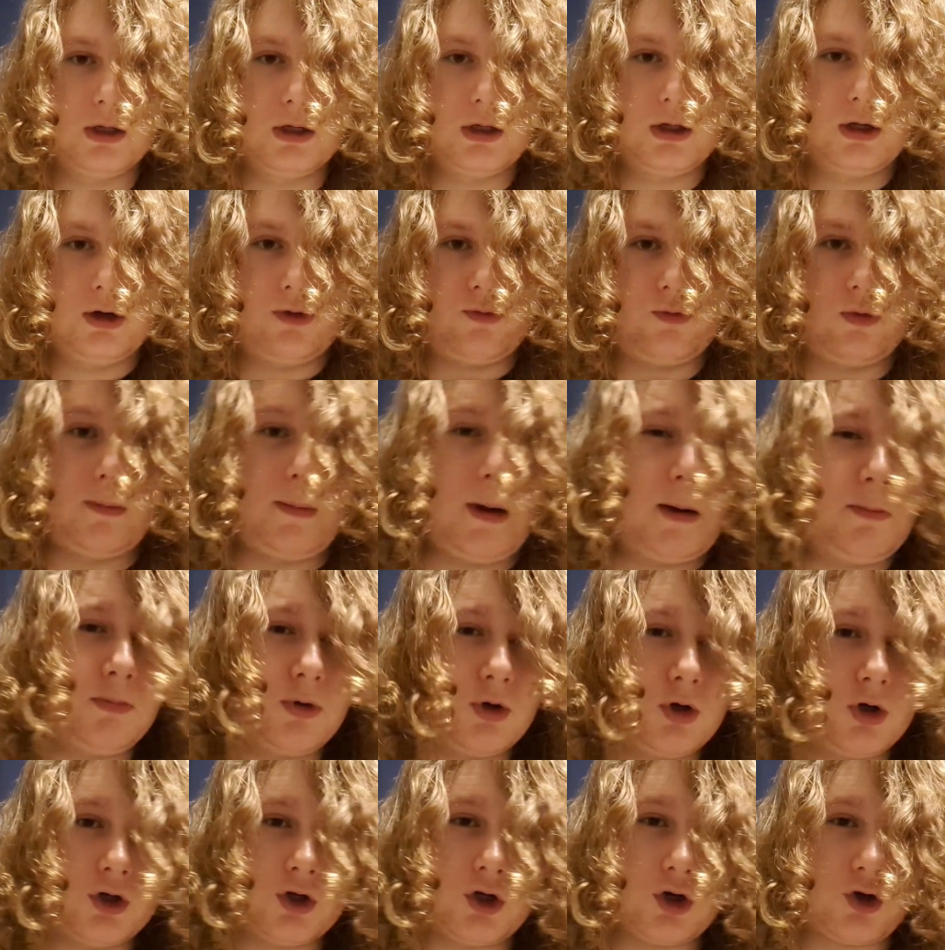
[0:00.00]
Remember,
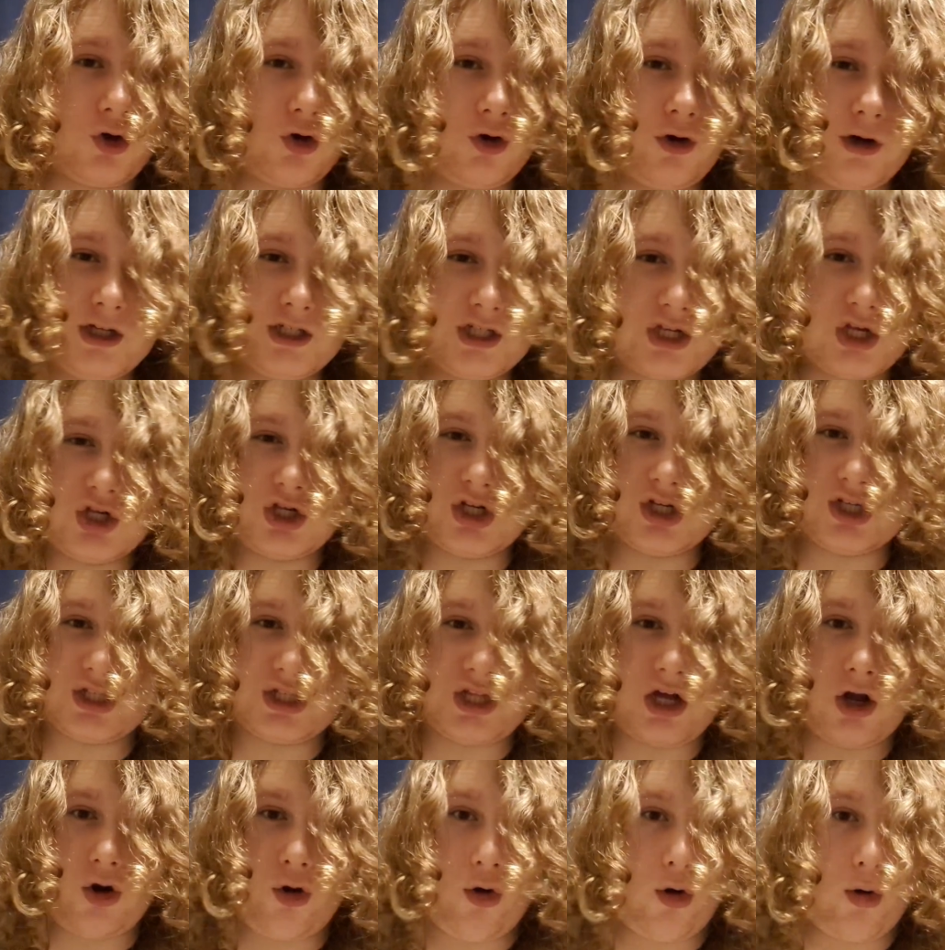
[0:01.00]
Datura isn't just a
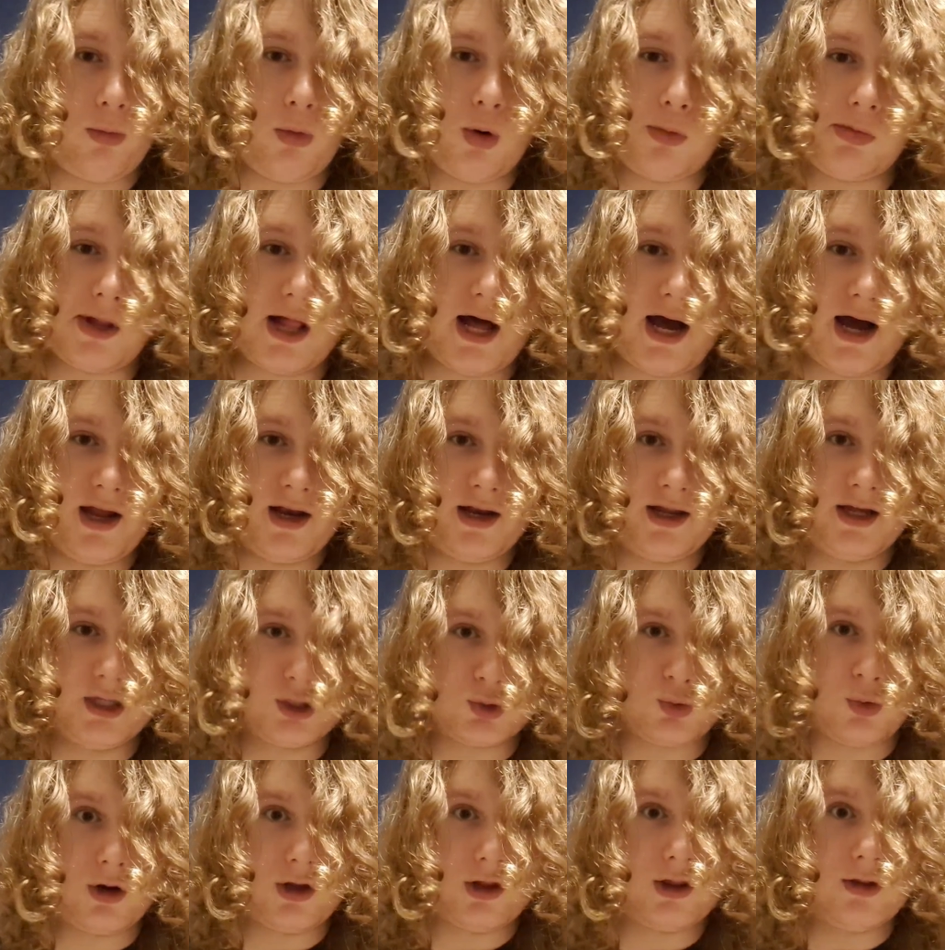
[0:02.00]
normal plant, it's one
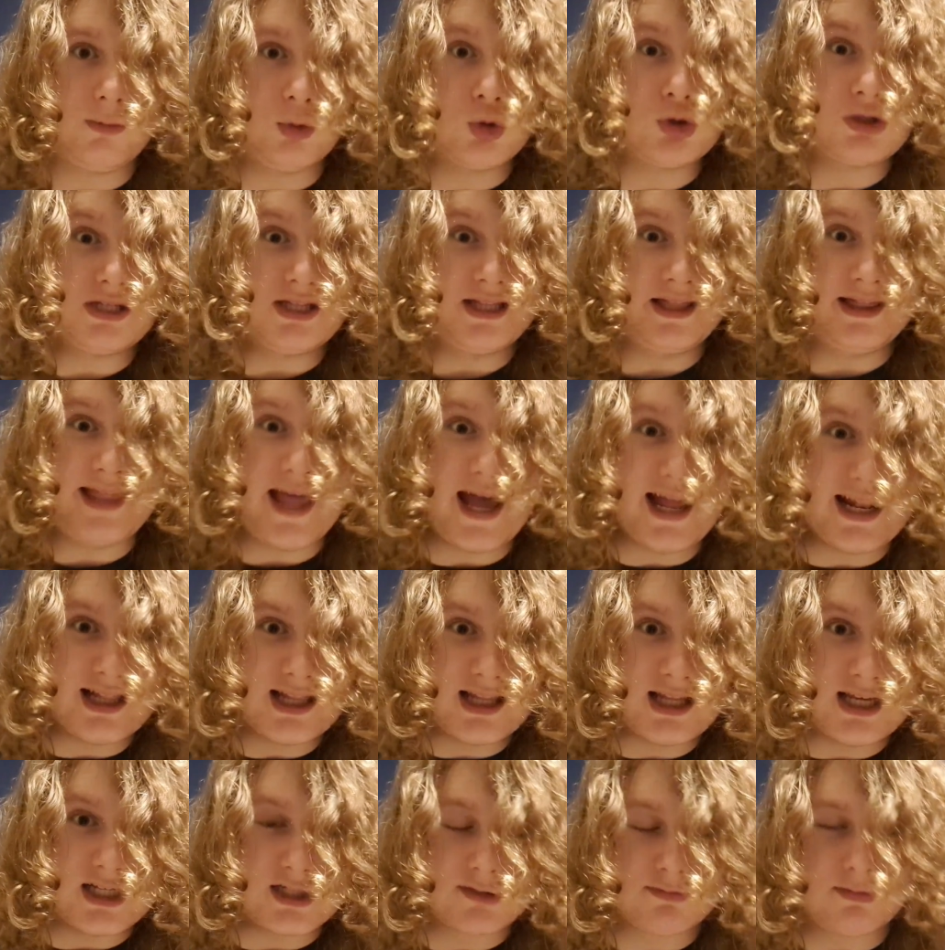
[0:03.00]
of the most
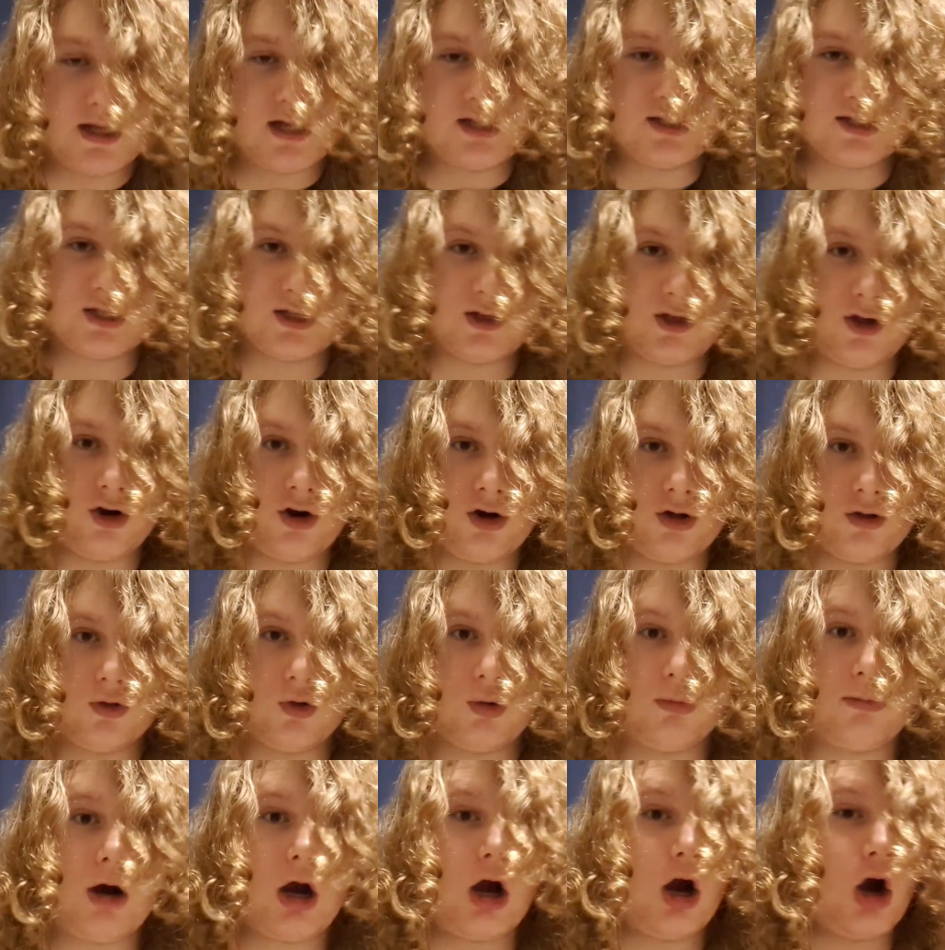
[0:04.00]
deadliest plants on the earth. No
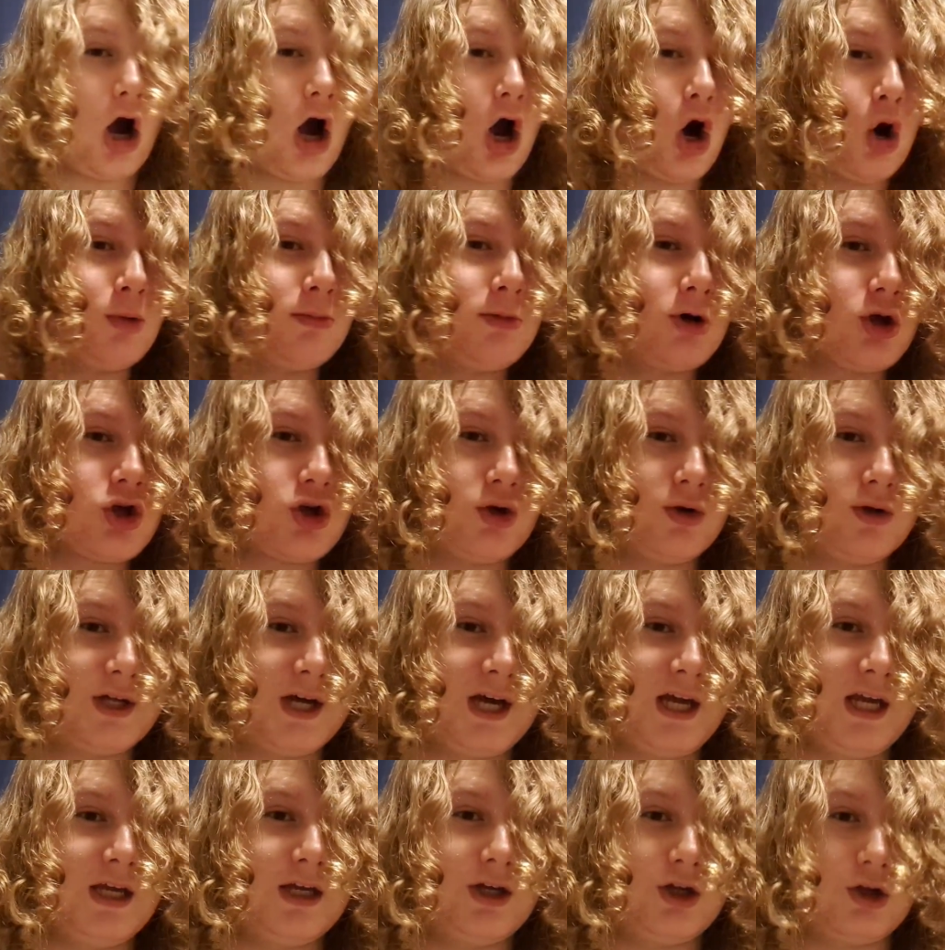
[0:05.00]
matter how much you
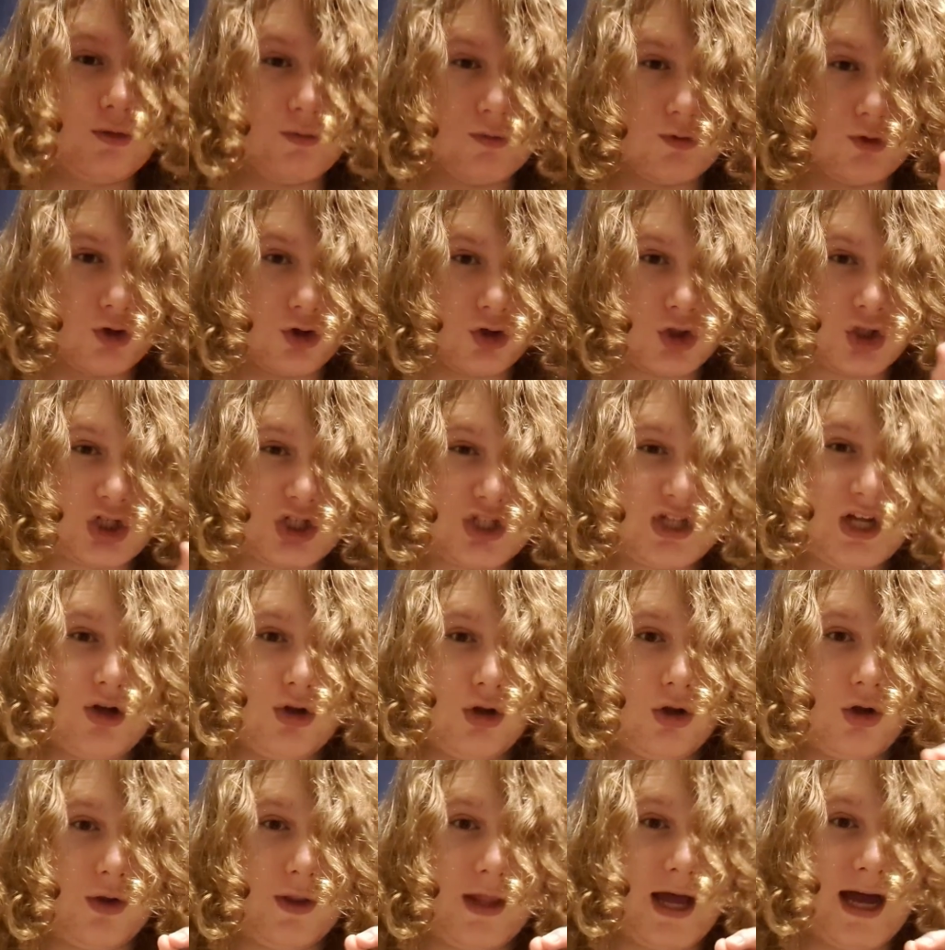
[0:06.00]
take, you're still on
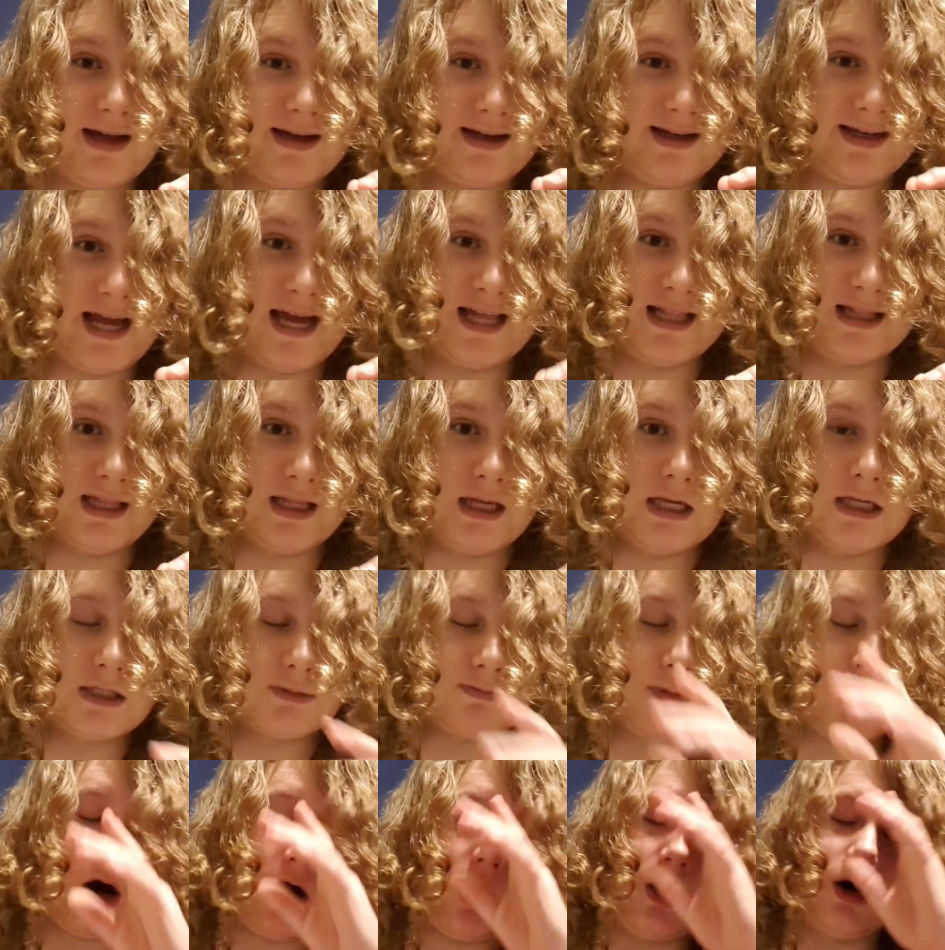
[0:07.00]
that deadly
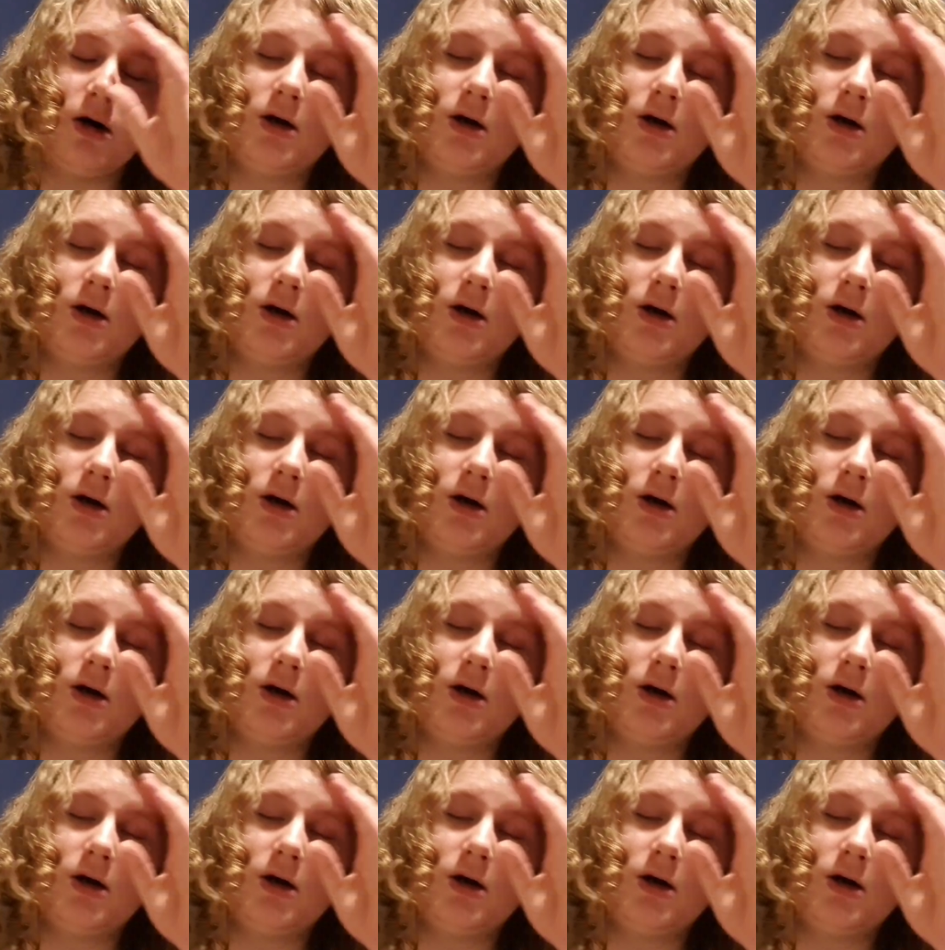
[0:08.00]
spot.